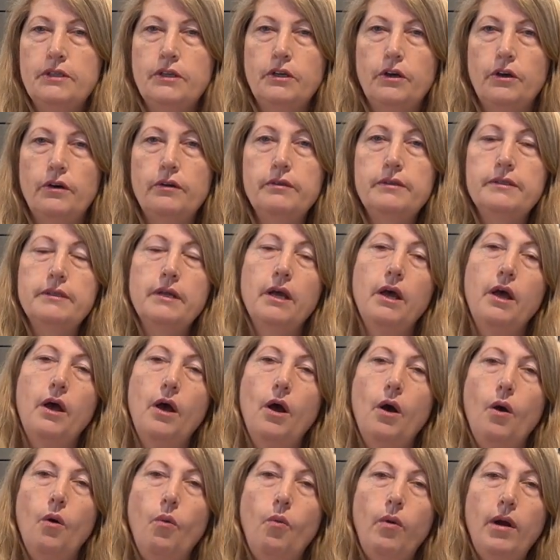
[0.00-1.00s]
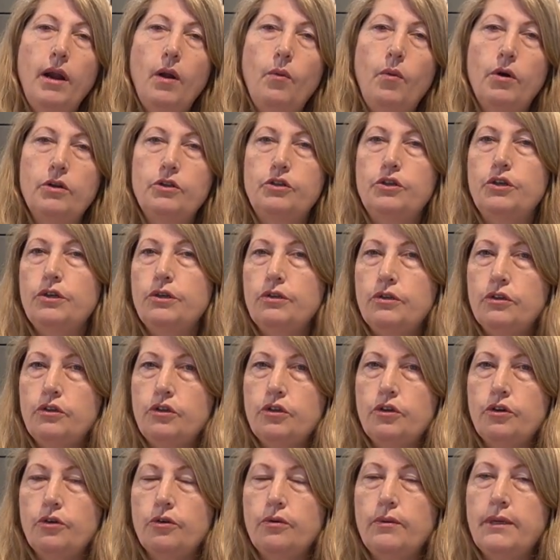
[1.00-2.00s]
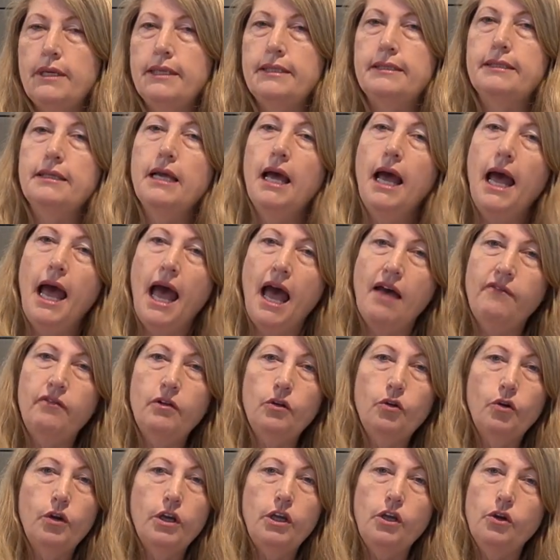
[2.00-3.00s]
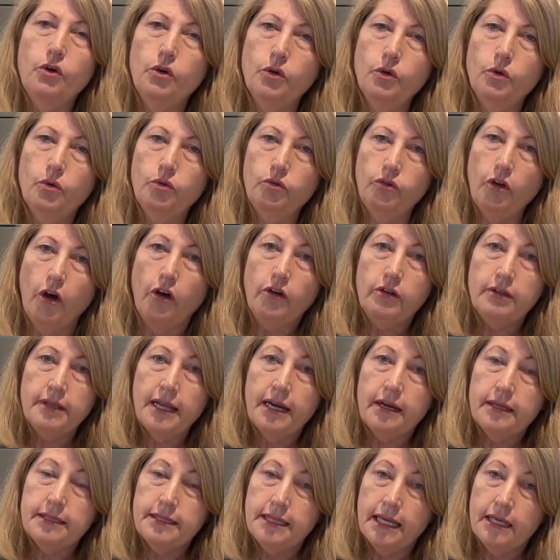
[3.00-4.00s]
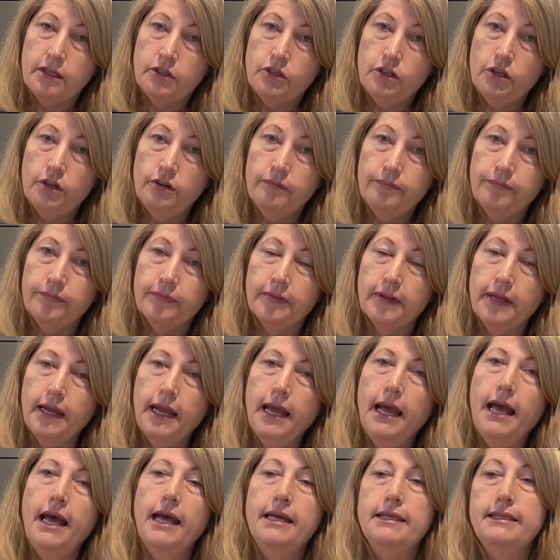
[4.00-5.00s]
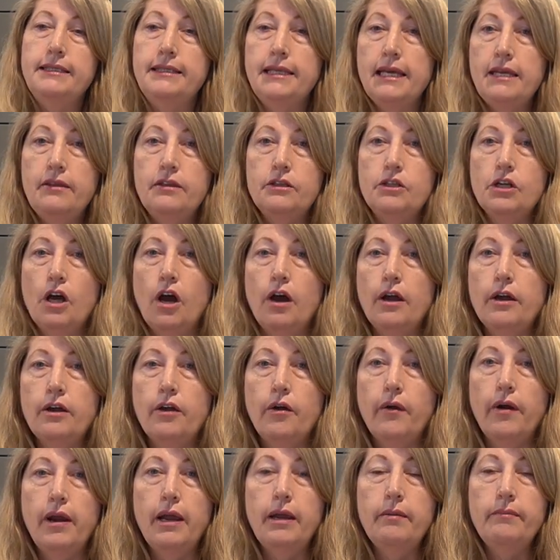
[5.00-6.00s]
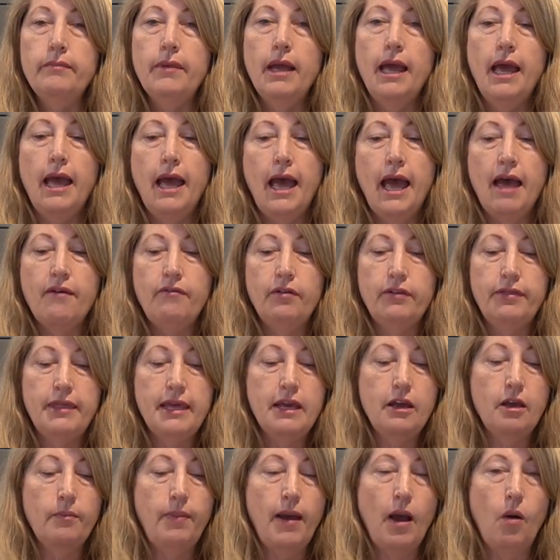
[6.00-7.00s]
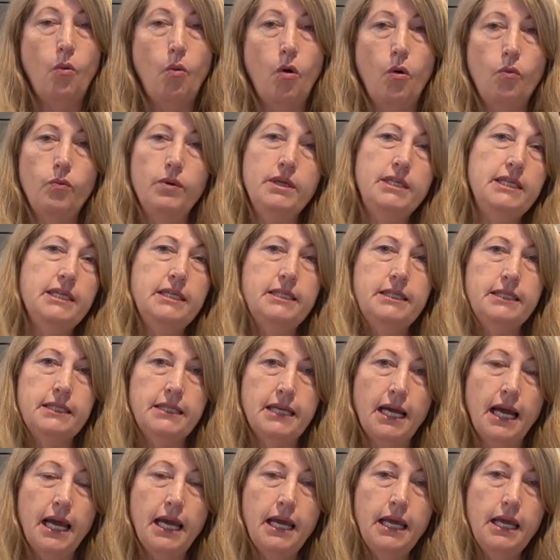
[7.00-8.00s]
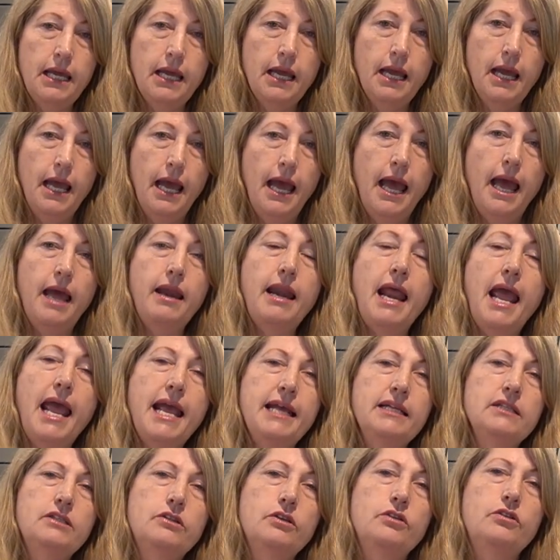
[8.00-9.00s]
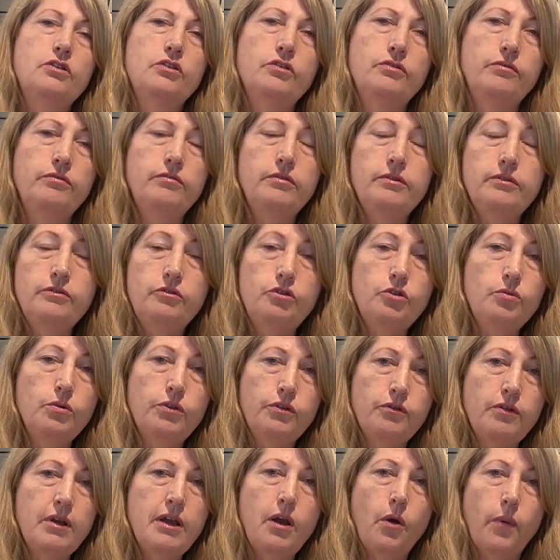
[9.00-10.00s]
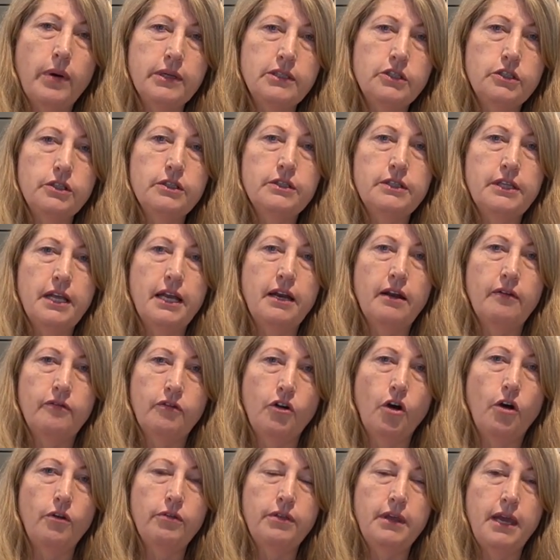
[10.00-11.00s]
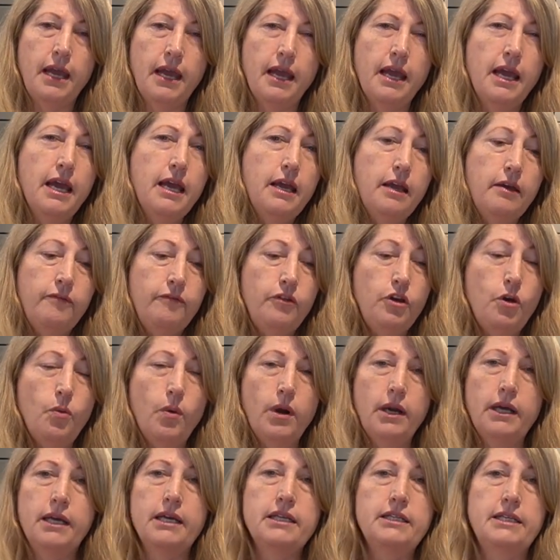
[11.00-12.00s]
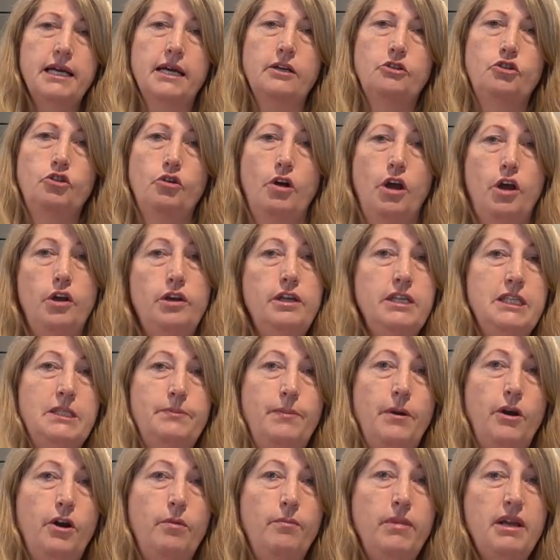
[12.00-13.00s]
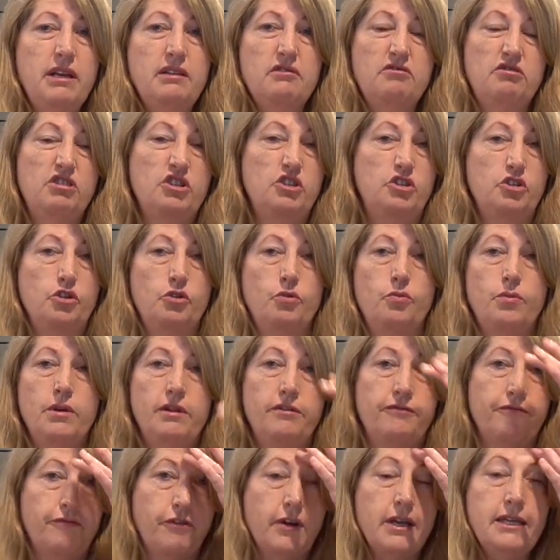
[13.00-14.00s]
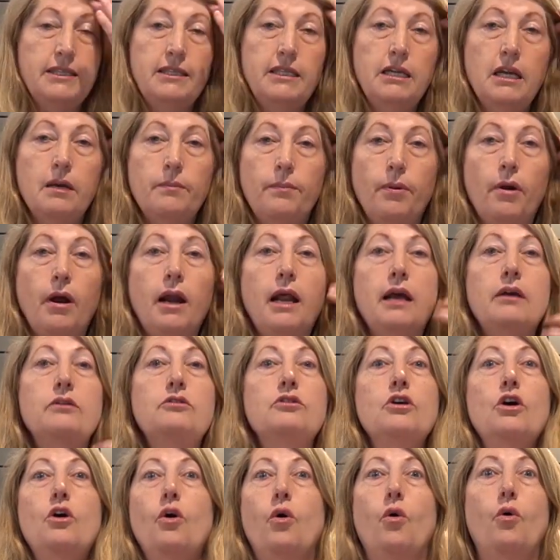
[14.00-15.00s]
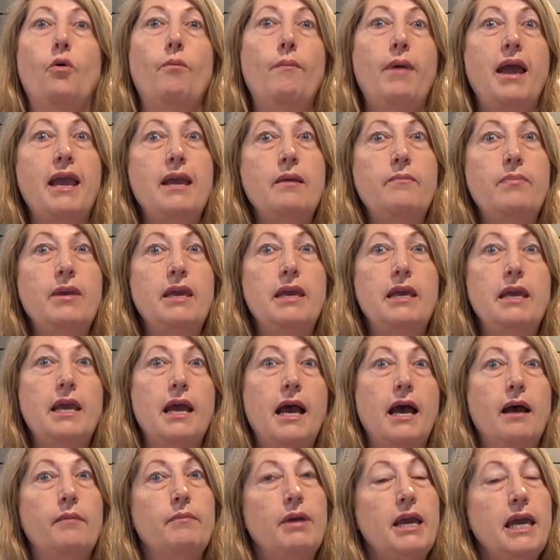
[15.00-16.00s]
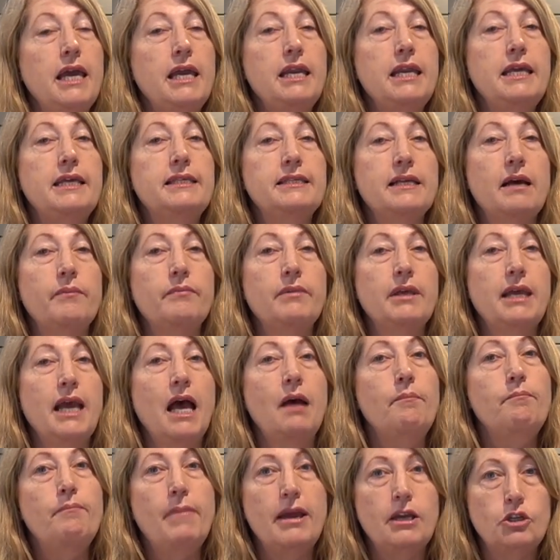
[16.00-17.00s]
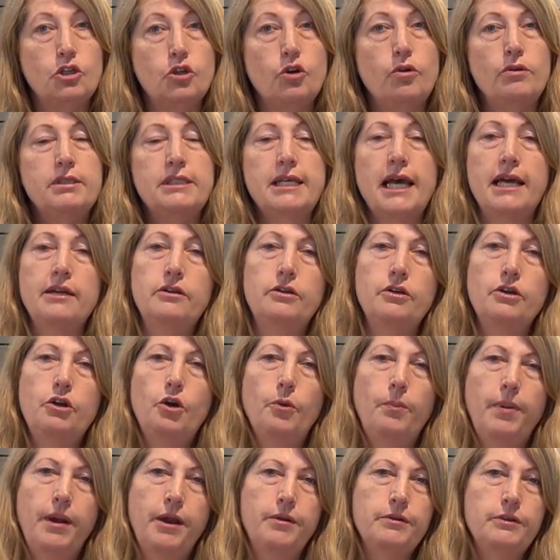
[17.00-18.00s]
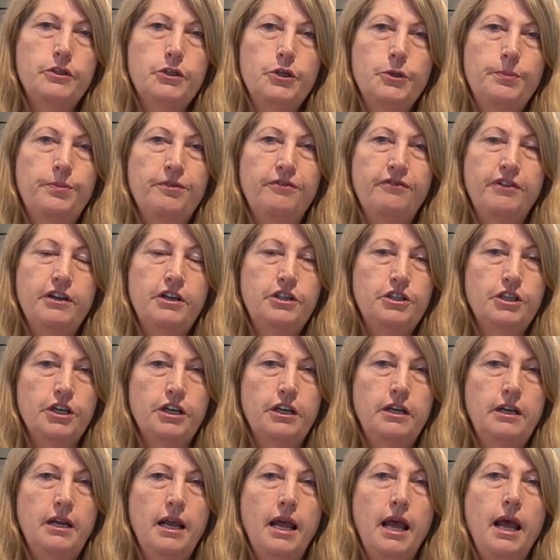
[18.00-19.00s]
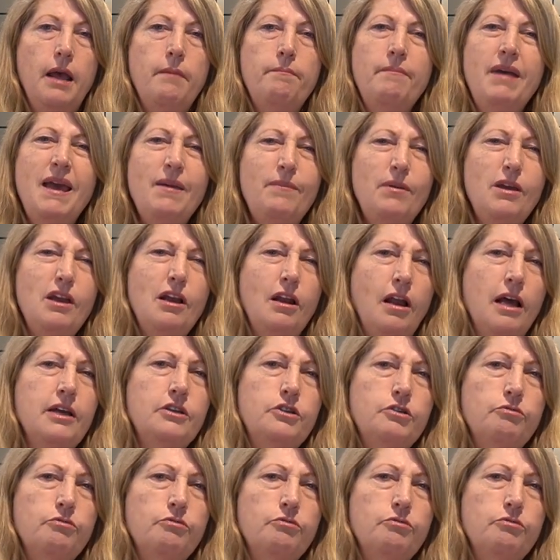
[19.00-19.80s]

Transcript: and girls, what I want you to do is have a look at your Google Doc that I sent you, see the diagram, have a think about what we did today, and answer the 2 or 3 questions that I've got there. If you want to conduct your own experiment to do with freezing a product or maybe heating something up, make sure it's under your parents' supervision. Maybe you like